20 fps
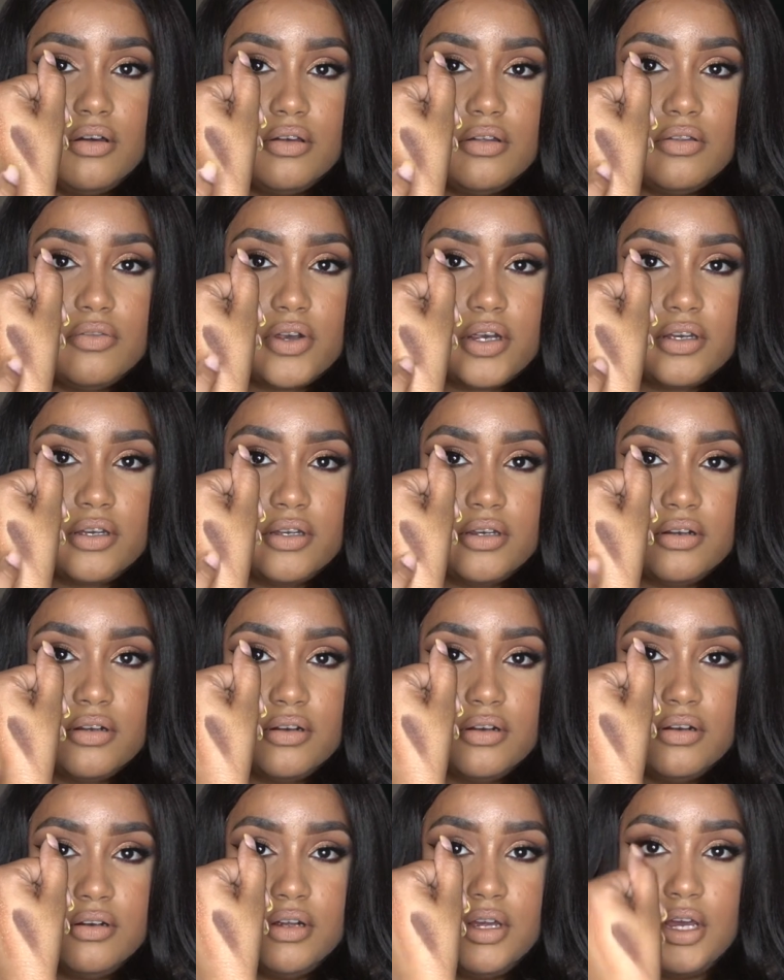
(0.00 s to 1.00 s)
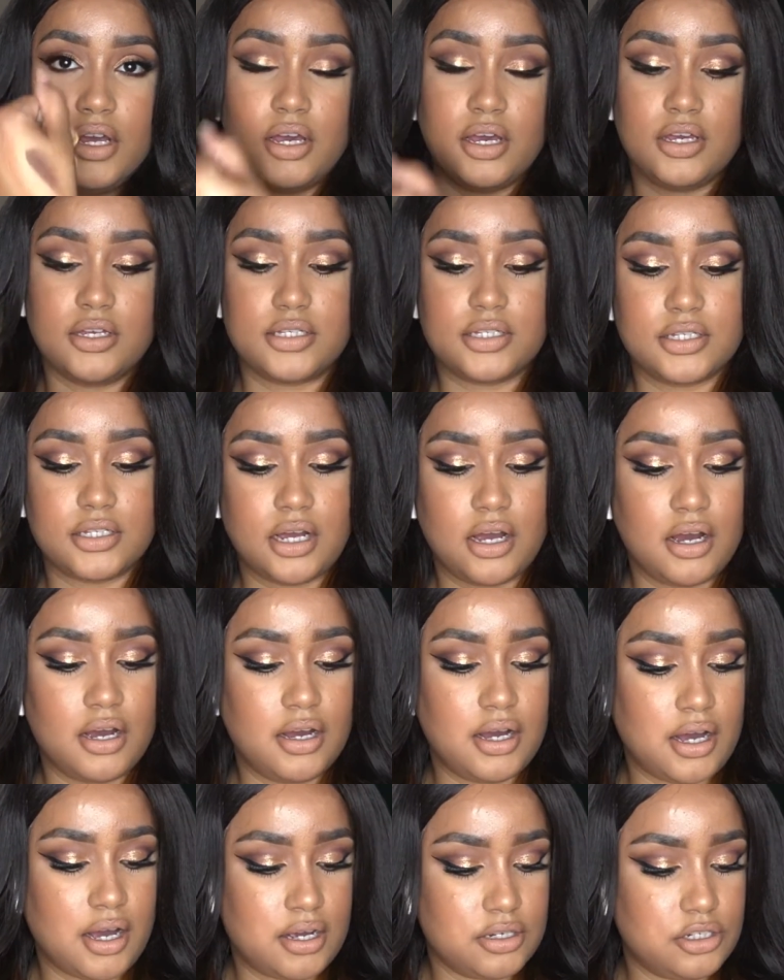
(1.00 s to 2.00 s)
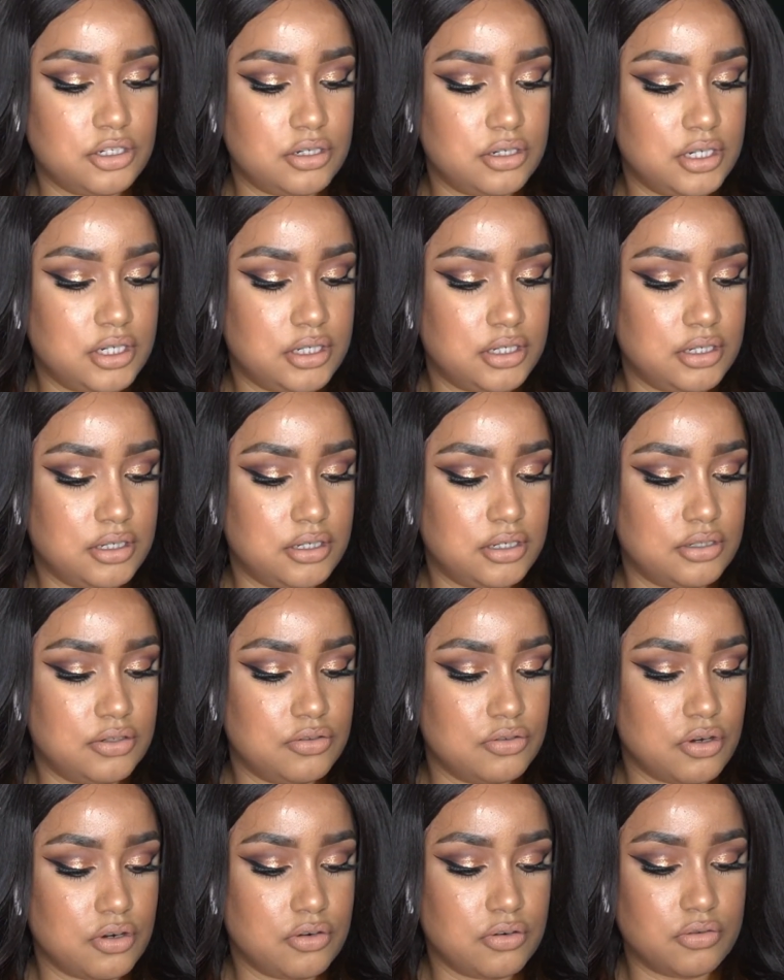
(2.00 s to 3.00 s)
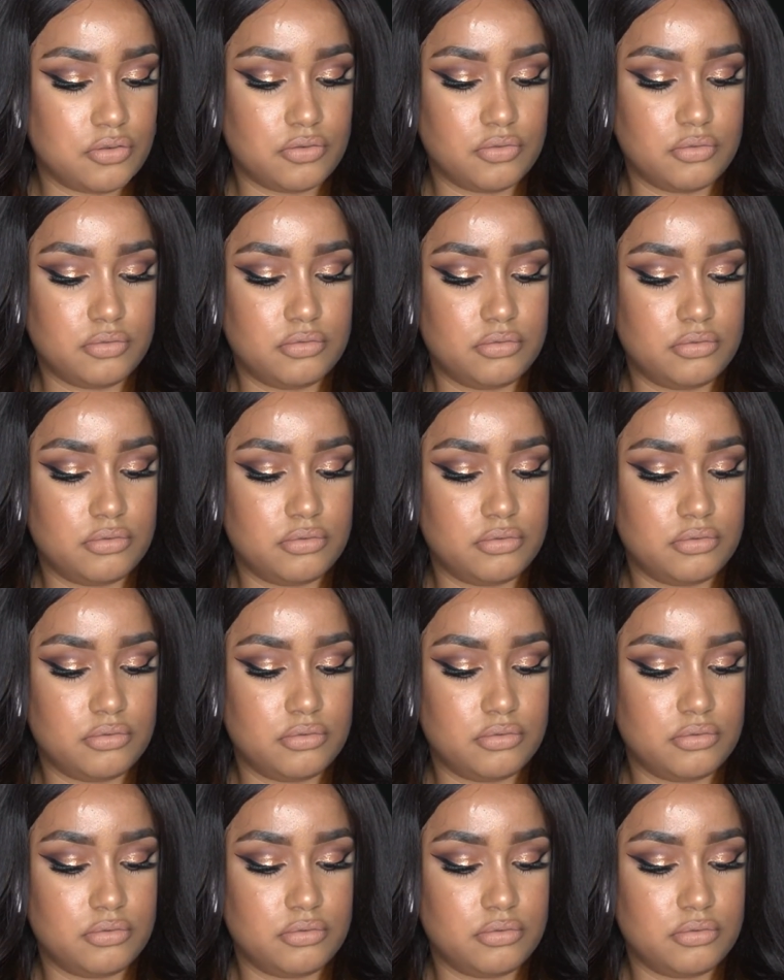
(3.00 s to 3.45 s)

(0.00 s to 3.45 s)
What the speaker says: Right here is not actually, you know,